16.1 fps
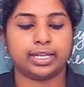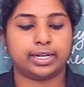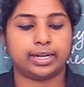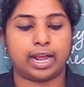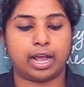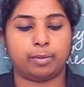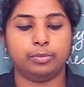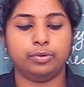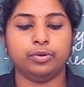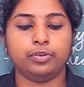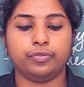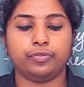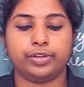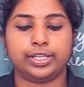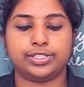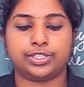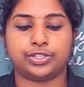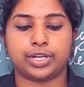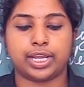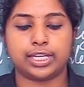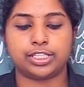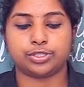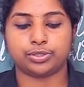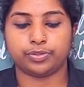Ramu went
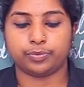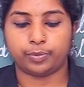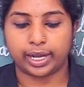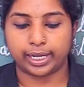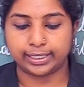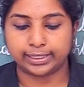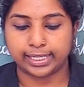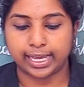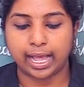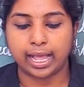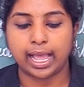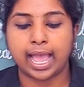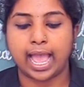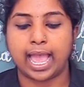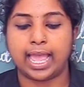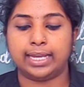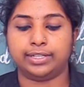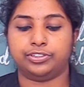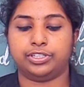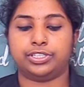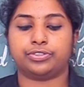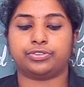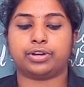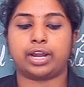straight to the Vaidya and
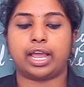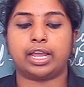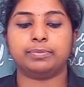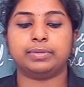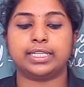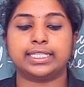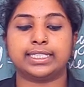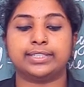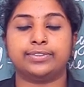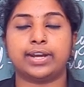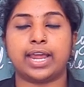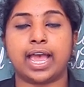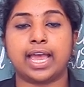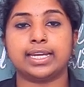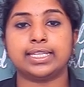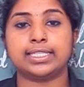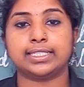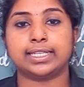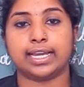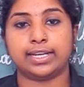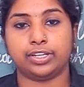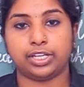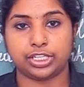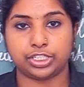described his granny's
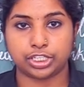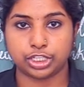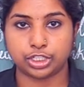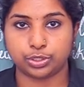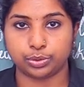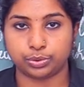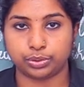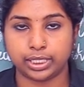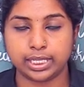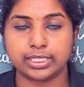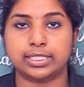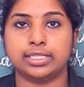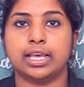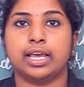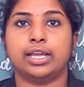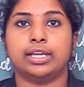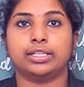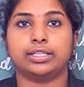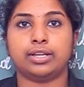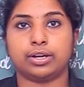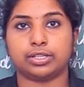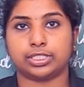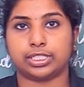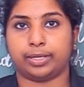condition to this
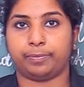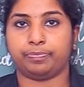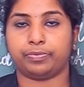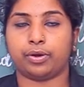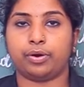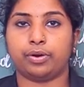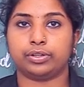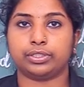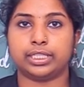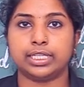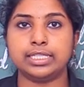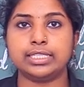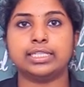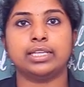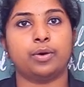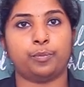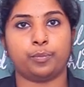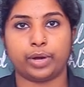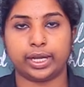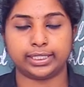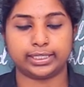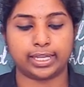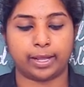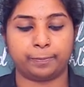doctor or this
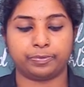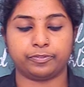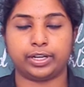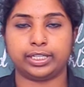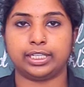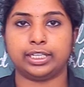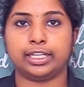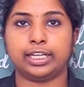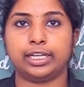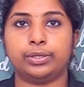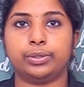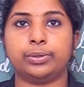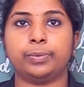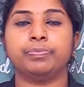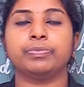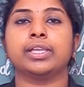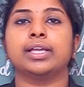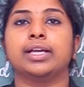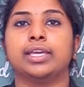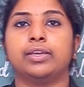Vaidya. What did he do?